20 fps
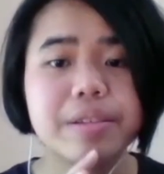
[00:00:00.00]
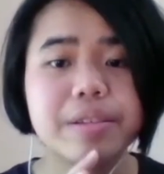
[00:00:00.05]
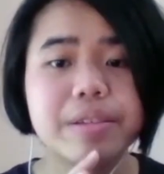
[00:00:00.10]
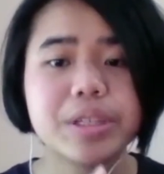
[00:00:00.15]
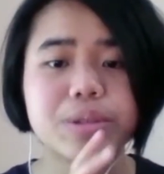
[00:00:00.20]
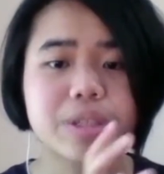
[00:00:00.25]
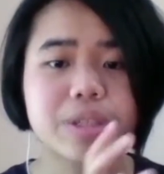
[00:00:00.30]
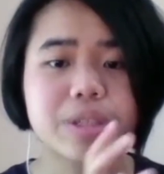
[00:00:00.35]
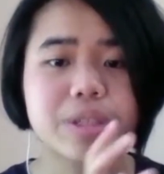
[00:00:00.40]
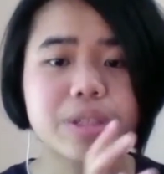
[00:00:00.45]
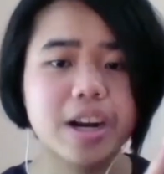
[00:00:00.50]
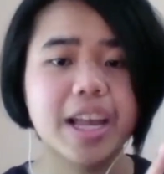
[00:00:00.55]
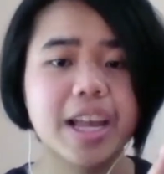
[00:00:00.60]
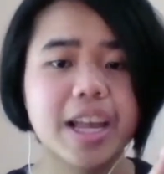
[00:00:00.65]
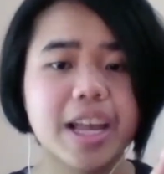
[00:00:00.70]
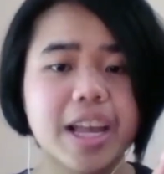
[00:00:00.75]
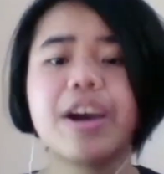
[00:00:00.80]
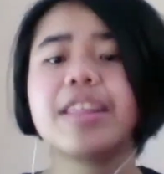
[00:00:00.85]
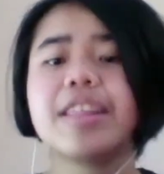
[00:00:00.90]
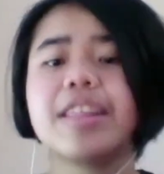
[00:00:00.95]
can you do
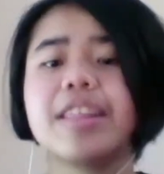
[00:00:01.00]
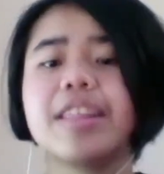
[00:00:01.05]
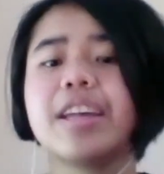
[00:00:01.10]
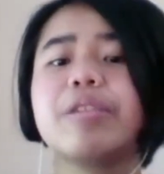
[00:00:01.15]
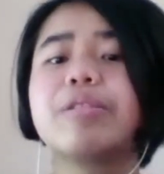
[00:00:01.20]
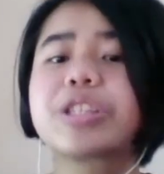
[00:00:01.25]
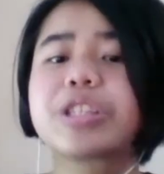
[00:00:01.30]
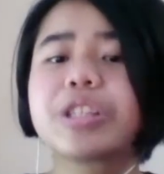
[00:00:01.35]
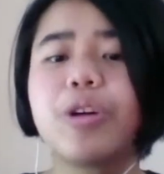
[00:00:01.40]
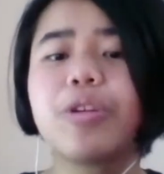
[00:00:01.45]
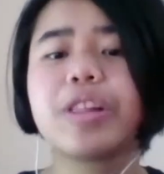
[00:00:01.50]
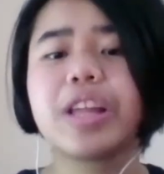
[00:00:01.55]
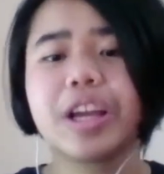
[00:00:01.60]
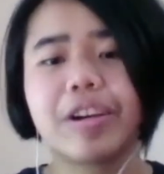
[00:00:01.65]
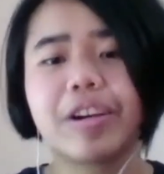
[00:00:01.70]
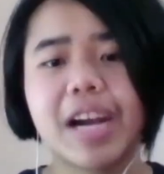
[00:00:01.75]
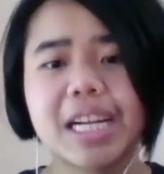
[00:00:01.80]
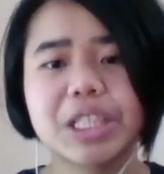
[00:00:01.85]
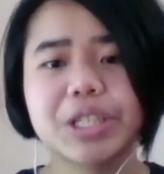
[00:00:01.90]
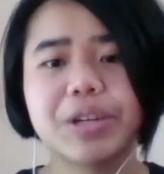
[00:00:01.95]
starting out and then you
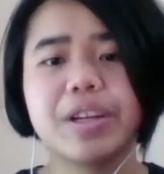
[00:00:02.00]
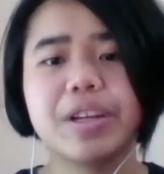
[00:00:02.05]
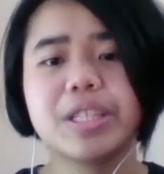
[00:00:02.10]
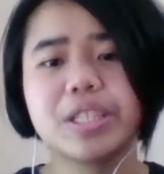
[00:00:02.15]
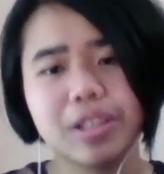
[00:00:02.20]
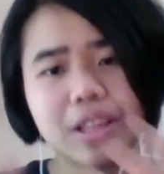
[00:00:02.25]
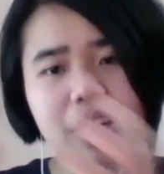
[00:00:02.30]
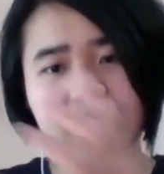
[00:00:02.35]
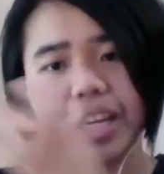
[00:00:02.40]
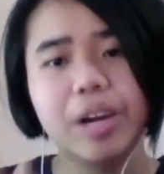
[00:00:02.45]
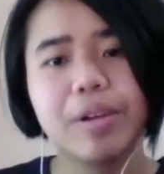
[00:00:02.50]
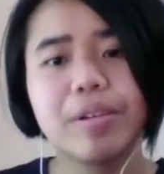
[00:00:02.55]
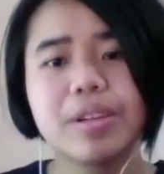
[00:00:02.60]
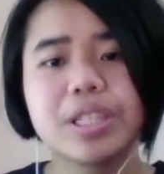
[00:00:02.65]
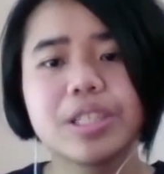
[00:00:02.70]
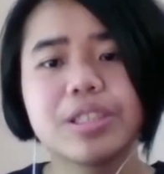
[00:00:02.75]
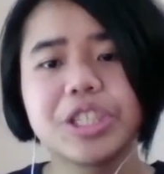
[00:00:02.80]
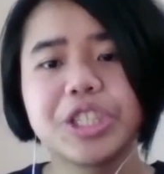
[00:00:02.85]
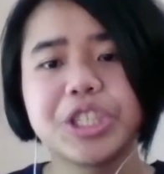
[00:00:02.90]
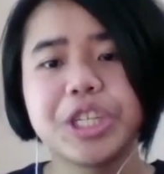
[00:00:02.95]
slowly graduate to like
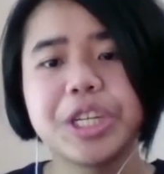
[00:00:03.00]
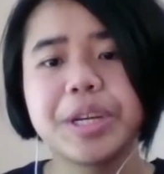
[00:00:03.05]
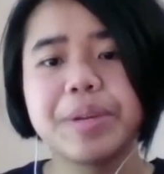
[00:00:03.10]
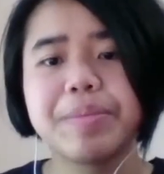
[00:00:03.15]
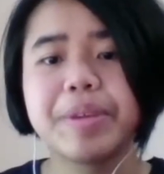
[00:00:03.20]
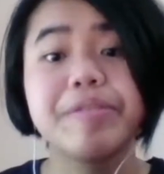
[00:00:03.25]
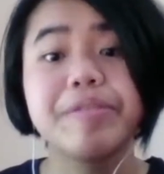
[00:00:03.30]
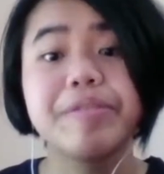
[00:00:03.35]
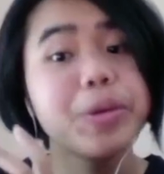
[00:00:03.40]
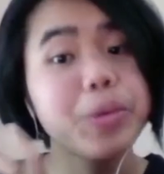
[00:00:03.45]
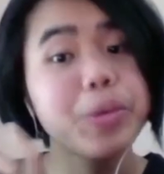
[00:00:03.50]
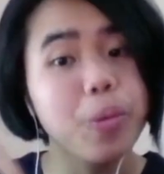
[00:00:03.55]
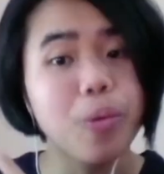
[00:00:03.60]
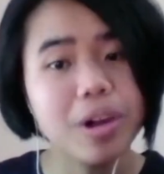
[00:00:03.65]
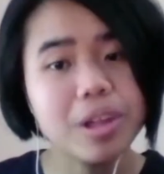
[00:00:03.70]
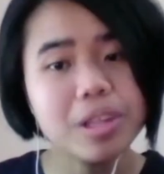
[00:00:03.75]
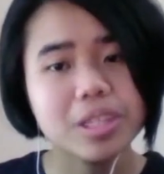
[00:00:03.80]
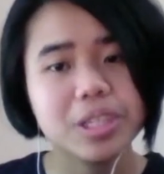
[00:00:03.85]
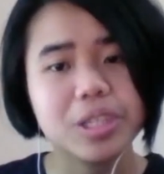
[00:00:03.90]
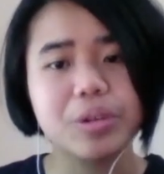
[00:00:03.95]
go to the gym if you
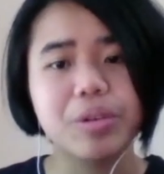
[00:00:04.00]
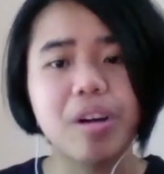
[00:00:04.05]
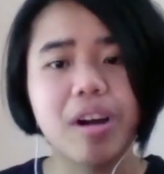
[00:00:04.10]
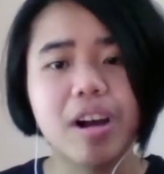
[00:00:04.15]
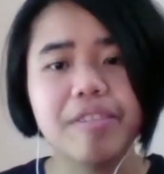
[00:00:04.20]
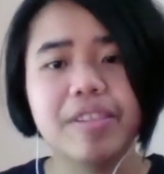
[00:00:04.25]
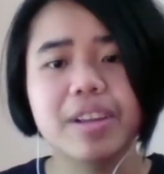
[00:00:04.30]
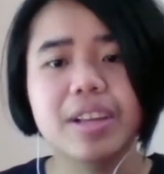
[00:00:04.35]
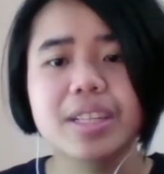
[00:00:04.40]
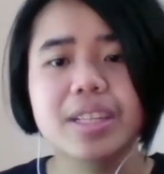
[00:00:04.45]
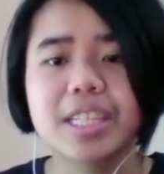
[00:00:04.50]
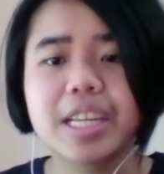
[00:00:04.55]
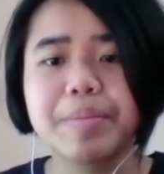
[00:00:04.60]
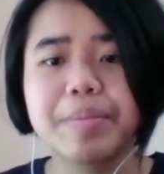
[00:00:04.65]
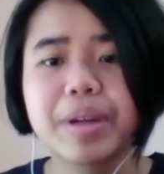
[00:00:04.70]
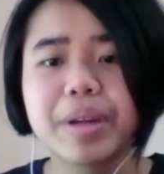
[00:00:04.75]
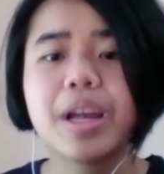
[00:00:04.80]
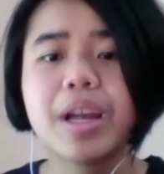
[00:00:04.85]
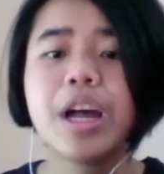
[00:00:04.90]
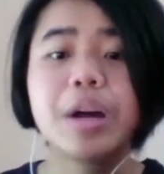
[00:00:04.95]
want to
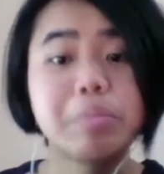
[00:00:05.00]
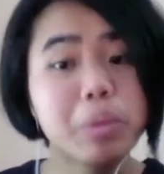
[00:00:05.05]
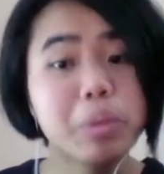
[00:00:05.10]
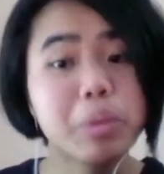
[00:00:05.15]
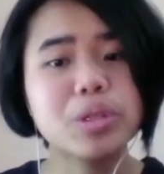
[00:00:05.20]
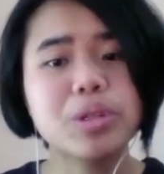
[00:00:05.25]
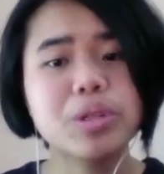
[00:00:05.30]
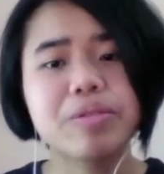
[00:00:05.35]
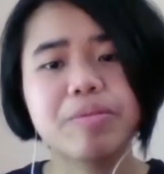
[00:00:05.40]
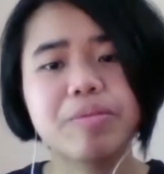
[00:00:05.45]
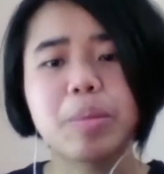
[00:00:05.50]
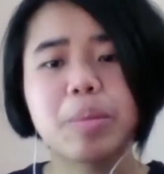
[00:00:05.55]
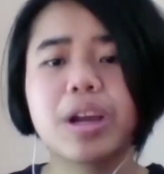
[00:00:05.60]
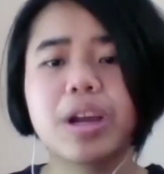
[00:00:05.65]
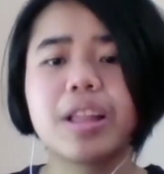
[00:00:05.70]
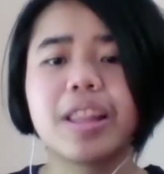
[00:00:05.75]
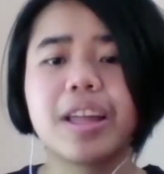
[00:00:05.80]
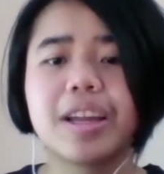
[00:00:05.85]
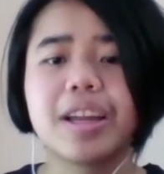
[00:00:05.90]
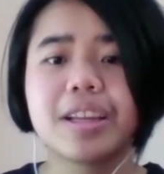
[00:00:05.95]
obviously but most of
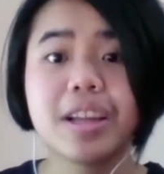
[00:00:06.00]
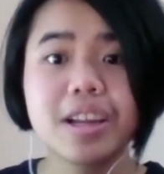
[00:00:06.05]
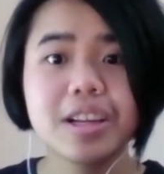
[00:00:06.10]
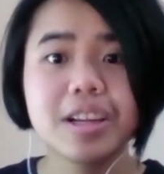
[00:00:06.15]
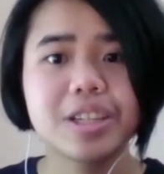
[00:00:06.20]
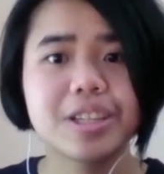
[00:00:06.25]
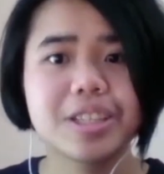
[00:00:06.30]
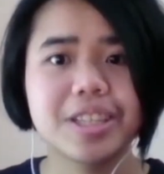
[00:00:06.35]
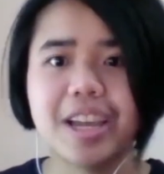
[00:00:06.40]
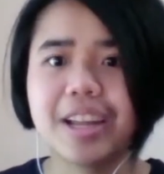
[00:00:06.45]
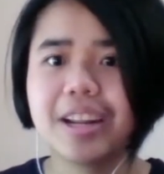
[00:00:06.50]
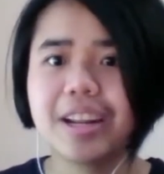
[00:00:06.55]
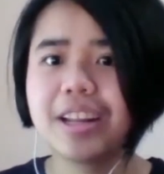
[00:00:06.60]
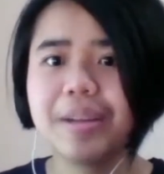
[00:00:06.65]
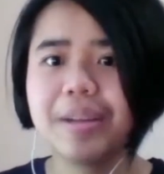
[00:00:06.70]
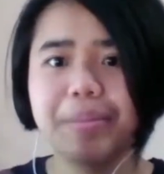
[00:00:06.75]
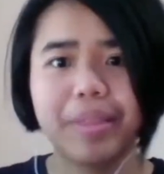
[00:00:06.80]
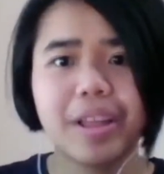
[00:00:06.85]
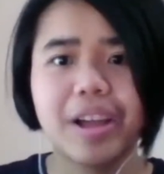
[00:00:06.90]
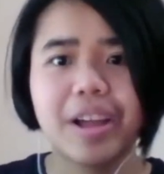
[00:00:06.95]
my like just ended
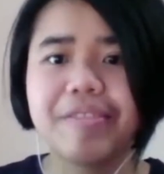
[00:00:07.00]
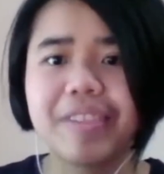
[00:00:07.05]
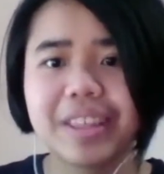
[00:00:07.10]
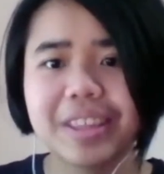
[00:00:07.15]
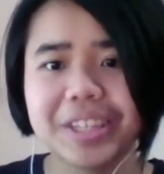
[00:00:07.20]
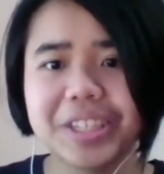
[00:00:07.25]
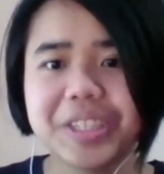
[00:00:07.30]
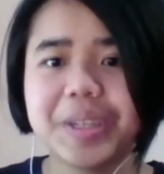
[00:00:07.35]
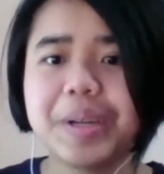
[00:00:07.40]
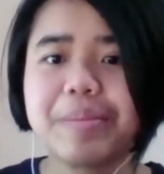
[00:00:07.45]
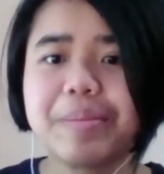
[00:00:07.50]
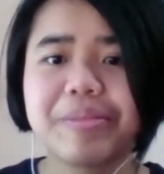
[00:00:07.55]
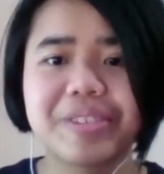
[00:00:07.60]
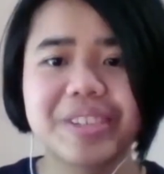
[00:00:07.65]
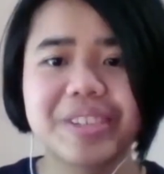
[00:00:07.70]
up loving the gym